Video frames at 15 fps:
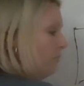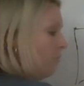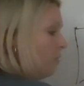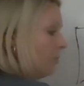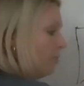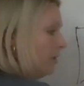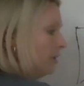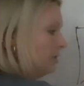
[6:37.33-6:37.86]

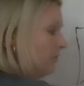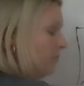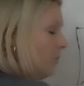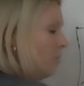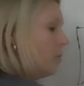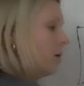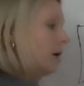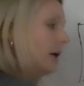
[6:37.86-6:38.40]
4 plus
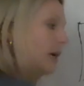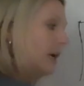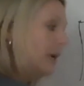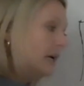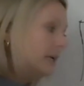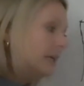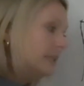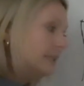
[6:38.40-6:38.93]
4
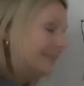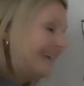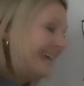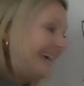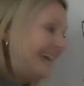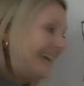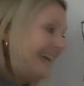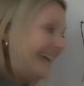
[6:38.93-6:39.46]
is
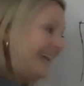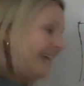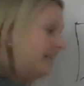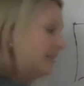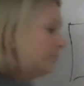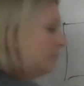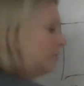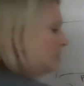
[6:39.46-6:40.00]
8,
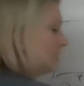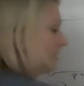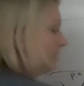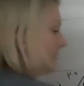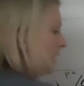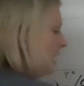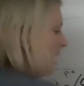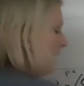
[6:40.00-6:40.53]
which
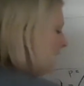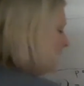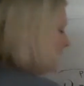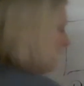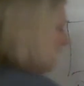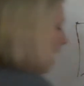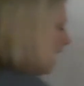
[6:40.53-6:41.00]
is 9.